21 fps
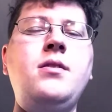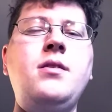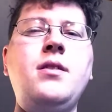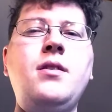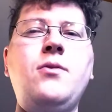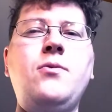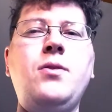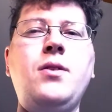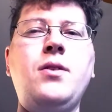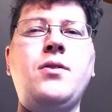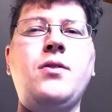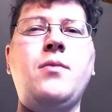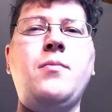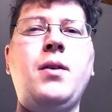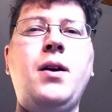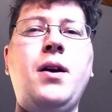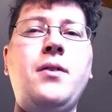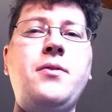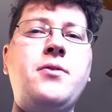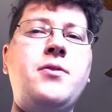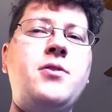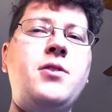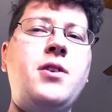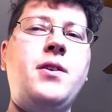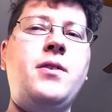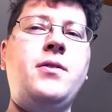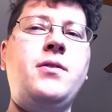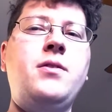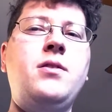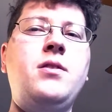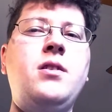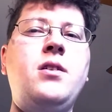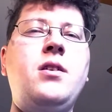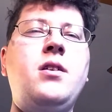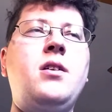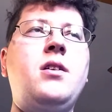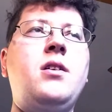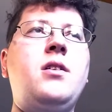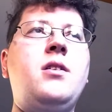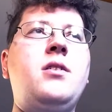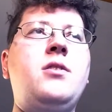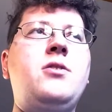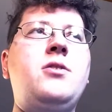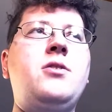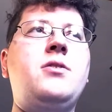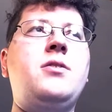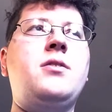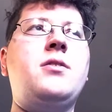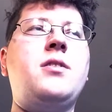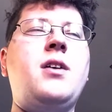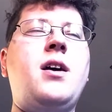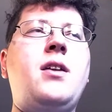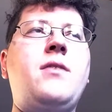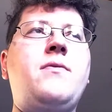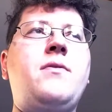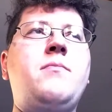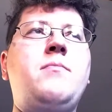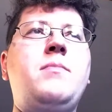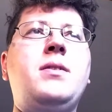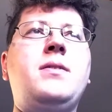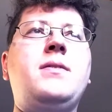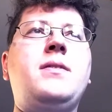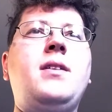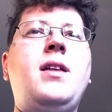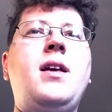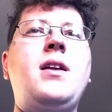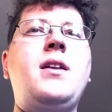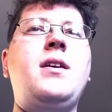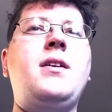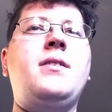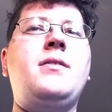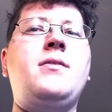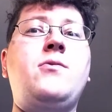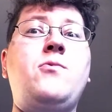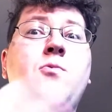deal with on my other channel, just as kind of a miscellaneous